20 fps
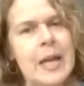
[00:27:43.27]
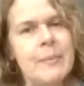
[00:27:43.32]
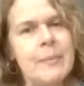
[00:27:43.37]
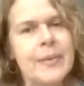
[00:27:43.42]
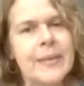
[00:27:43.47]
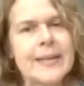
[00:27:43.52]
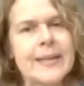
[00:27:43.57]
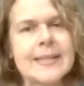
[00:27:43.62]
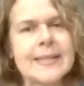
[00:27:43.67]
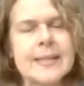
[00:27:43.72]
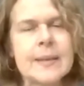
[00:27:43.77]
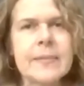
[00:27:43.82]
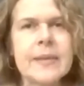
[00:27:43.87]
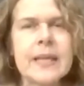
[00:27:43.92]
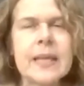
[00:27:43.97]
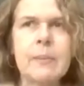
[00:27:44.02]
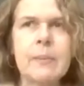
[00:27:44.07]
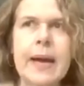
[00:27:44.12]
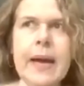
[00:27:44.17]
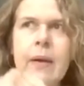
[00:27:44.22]
But there's
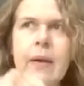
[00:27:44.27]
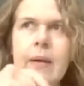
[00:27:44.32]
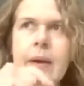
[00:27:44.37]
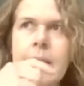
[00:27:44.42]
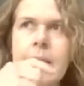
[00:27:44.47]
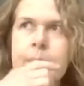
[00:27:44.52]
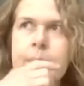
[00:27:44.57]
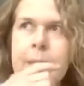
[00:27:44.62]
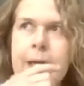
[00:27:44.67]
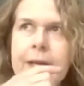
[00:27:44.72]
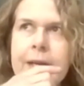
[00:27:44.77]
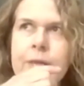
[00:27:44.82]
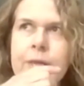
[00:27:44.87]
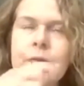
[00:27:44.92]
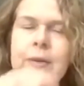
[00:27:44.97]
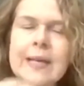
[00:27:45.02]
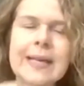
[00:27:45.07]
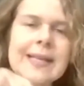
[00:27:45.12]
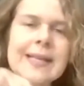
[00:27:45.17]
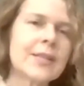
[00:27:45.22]
something about I'd
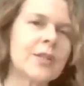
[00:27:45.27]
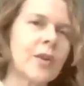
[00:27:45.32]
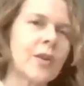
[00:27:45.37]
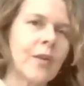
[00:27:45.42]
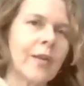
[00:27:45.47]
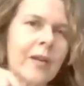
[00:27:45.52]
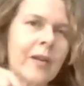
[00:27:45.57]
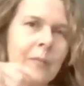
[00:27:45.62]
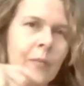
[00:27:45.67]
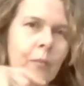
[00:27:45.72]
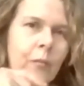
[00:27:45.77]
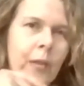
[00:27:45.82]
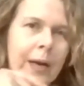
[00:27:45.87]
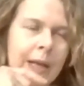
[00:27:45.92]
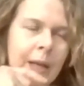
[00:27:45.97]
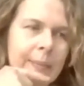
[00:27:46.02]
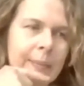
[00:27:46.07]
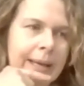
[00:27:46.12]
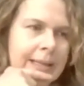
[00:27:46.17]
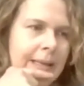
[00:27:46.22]
really strongly
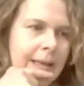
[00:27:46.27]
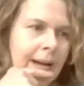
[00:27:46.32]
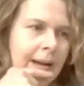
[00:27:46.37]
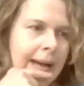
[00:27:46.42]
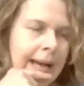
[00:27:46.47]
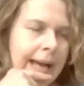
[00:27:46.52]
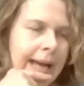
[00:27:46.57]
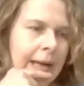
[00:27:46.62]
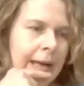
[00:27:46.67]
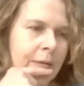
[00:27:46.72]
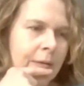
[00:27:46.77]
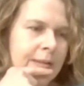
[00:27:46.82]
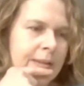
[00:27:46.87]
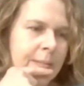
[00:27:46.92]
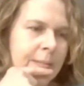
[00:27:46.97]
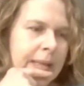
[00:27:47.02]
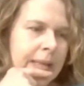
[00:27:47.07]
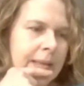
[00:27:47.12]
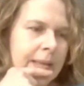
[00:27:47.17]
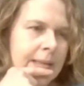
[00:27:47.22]
recommend Our House,
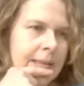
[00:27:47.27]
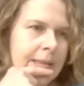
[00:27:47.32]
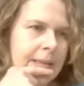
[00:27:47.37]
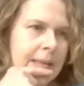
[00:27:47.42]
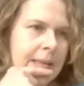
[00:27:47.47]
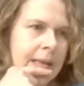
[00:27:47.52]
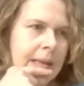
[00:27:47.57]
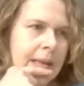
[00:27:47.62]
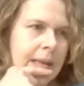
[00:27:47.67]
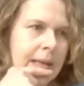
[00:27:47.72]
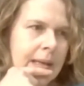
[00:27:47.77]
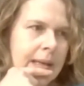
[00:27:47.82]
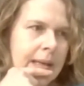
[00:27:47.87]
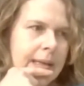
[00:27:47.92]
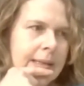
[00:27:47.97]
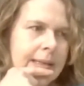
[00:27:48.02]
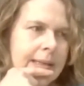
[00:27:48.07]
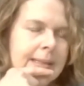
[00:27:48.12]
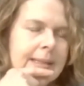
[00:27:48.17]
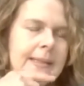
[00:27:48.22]
because
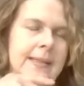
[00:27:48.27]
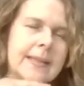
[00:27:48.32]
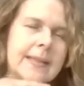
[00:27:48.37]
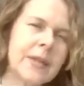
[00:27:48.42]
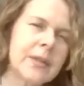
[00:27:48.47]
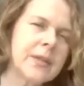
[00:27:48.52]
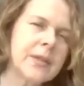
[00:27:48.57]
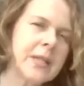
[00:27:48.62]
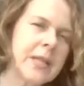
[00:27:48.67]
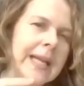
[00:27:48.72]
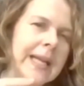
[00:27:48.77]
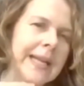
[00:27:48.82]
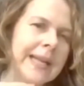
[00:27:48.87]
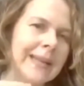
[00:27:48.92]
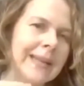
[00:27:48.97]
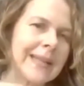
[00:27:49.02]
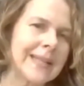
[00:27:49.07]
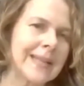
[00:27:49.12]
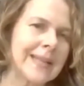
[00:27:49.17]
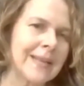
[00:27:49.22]
it's so
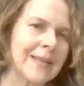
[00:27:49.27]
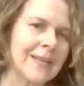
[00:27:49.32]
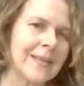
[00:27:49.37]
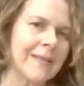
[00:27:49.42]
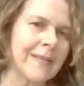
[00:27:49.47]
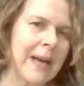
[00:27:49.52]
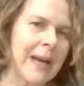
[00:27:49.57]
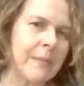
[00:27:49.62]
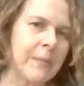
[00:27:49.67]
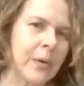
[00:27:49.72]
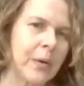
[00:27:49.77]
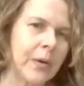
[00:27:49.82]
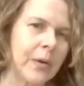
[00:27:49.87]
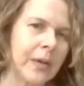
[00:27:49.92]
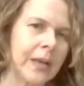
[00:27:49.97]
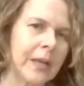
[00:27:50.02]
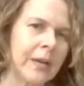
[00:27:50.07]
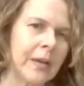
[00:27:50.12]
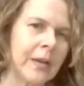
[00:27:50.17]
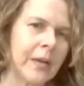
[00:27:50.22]
chilling, the start of that book.
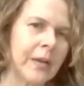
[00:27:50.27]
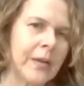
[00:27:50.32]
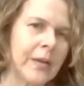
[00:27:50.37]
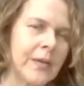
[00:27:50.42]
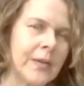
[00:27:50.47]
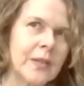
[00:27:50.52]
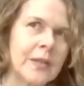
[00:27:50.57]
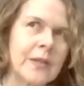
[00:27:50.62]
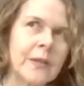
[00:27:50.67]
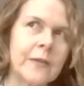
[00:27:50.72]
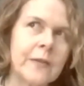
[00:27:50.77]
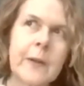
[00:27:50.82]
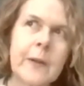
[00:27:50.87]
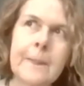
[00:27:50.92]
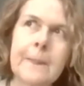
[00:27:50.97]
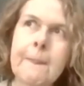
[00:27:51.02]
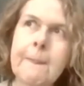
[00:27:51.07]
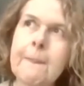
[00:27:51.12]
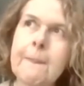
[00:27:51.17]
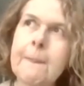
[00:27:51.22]
You know,
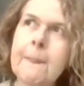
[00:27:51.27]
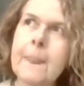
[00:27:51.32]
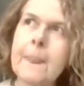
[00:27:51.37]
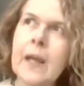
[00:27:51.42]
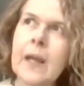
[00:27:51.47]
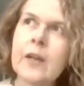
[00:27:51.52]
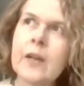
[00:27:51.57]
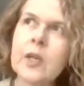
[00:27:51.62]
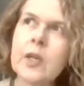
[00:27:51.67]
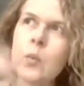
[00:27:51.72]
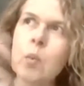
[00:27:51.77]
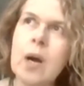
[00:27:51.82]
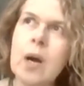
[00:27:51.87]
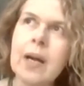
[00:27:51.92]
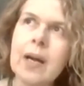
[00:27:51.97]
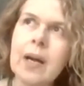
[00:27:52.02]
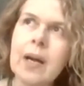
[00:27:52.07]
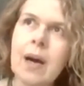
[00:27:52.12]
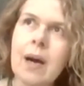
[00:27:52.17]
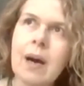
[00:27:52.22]
you
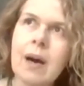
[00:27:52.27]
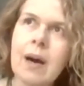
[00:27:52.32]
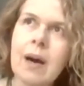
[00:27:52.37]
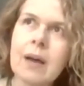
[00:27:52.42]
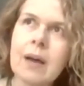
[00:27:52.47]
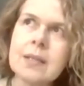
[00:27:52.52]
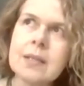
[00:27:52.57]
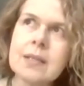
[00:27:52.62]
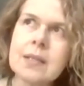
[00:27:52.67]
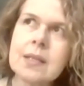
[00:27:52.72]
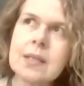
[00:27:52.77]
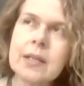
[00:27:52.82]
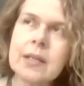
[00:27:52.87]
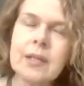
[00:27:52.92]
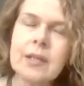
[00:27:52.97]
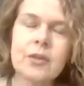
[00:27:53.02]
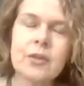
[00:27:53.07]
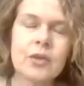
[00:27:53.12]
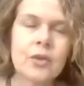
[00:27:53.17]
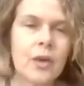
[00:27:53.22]
work hard,
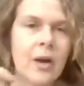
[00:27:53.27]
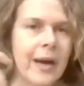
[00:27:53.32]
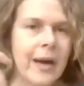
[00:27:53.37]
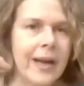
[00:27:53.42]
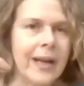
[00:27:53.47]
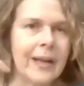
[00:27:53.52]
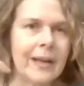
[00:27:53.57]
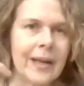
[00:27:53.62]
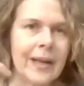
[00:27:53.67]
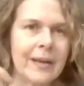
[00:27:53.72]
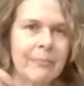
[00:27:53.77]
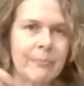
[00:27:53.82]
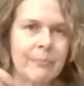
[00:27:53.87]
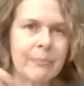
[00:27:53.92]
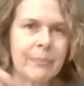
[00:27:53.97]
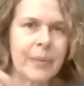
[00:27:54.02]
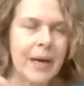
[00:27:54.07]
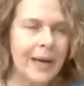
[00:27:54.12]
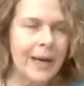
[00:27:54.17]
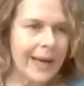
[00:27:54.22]
you try and
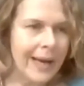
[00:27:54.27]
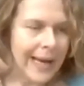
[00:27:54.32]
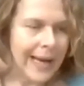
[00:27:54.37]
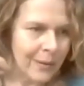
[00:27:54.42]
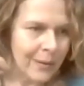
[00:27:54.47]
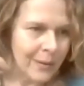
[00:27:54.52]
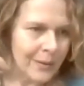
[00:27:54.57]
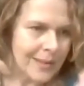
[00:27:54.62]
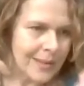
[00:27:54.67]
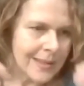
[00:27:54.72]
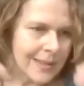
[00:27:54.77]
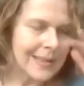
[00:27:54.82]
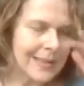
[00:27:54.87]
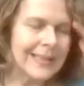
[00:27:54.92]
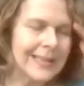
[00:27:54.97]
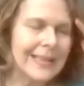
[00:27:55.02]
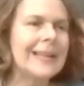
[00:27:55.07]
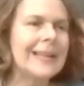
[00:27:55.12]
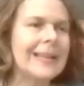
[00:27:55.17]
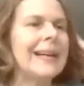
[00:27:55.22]
buy a house,
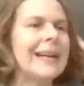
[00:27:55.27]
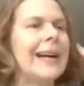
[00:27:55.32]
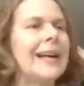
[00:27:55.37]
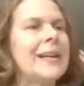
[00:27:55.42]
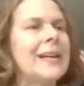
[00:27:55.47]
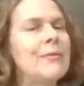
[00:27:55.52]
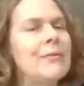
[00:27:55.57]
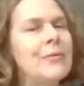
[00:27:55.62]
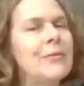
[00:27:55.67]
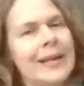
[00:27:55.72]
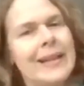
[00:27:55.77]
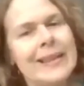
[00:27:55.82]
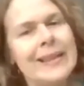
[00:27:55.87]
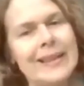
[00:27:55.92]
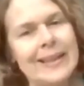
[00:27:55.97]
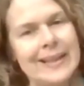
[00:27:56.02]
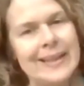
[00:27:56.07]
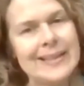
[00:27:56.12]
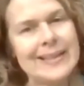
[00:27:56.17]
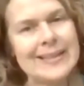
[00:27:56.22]
and you really
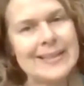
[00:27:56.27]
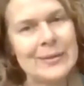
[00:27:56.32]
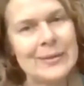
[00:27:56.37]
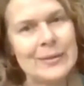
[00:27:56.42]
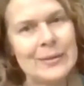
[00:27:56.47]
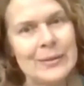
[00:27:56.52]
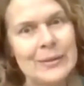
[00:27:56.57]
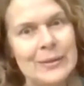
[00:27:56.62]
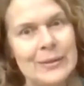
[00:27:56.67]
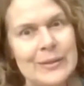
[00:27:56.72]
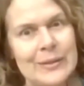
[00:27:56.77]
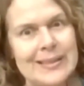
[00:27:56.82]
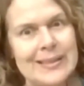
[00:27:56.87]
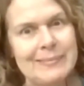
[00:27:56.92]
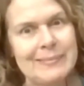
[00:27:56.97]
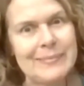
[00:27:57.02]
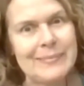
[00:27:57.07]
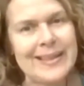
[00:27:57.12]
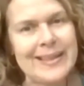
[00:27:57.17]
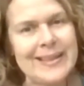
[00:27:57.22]
think it's
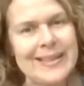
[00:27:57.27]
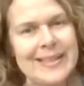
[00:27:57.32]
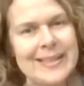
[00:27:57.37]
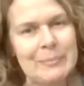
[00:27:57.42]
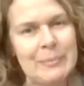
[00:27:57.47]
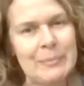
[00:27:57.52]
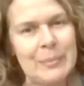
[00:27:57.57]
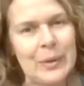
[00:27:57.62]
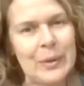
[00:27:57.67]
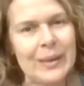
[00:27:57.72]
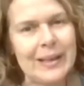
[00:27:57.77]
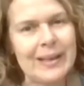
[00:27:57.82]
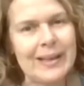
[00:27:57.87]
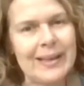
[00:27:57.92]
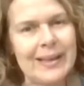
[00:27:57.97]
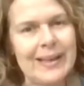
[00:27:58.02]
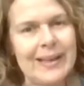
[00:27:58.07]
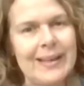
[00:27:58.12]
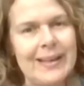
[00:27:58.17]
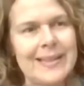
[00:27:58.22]
yours. But in this book,
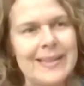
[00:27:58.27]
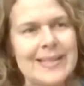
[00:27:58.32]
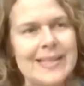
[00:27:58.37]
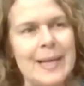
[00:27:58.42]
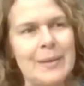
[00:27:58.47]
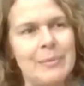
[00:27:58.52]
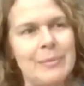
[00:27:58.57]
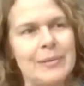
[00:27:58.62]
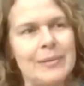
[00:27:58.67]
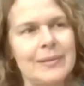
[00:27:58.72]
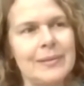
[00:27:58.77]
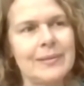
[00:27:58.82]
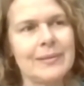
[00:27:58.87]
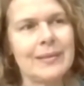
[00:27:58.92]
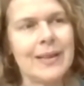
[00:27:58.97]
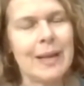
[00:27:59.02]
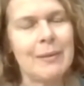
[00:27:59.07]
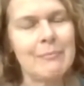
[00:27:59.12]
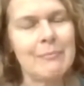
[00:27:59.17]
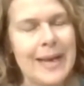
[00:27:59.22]
this couple
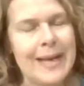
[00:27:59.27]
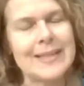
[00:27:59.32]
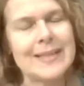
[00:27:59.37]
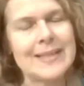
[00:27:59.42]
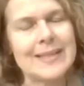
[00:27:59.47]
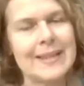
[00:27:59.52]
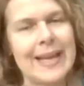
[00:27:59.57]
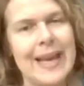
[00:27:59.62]
come back to the